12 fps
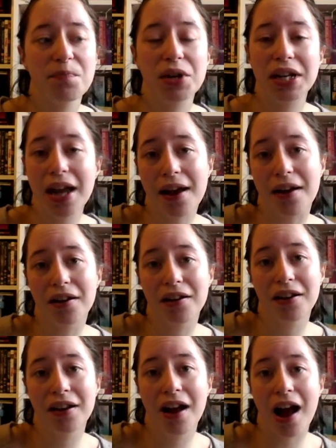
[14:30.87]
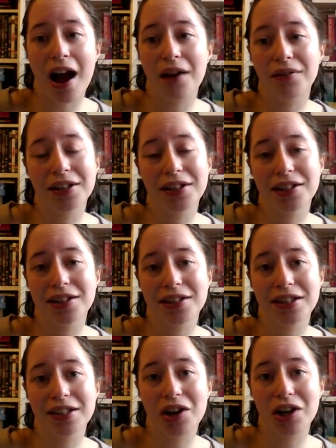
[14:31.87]
But yeah, I wanted to
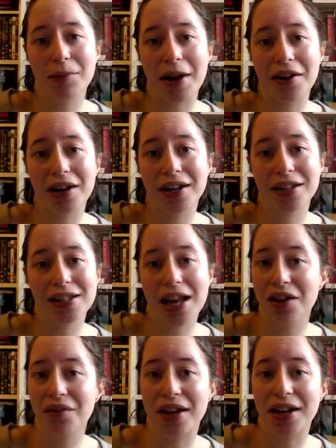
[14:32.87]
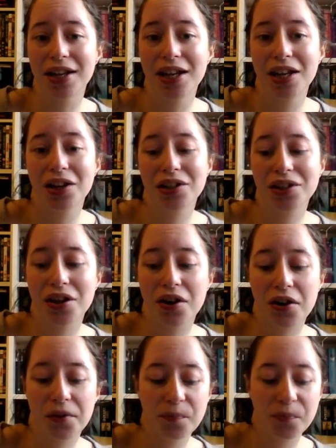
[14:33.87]
just talk about it because I love it.
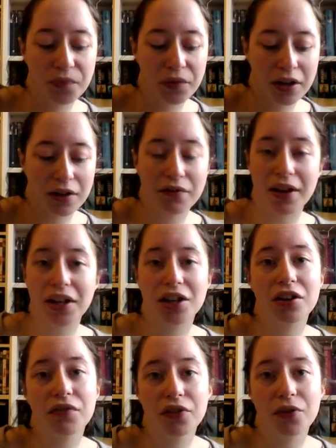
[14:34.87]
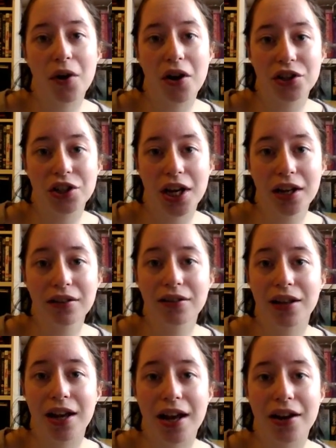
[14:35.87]
So thank you for watching,
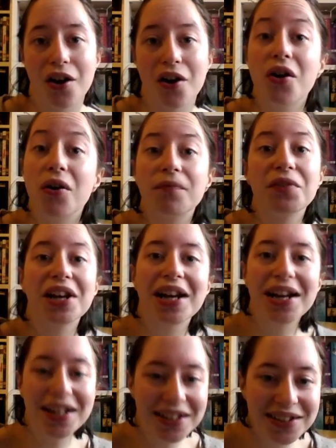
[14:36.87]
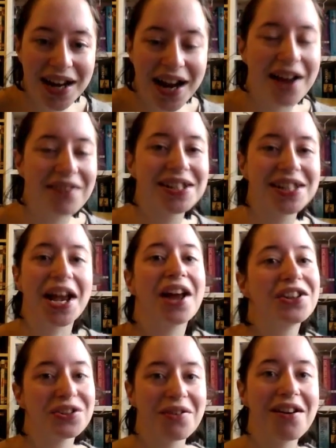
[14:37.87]
and hopefully I haven't
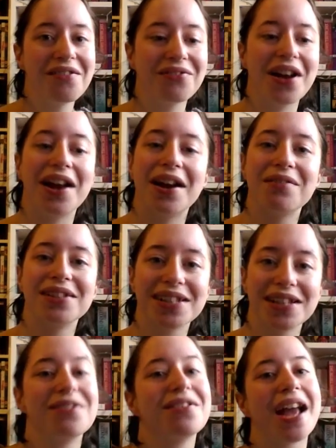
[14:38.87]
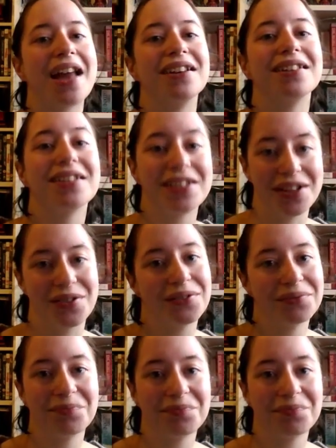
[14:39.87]
scared you off, and I will see you again soon.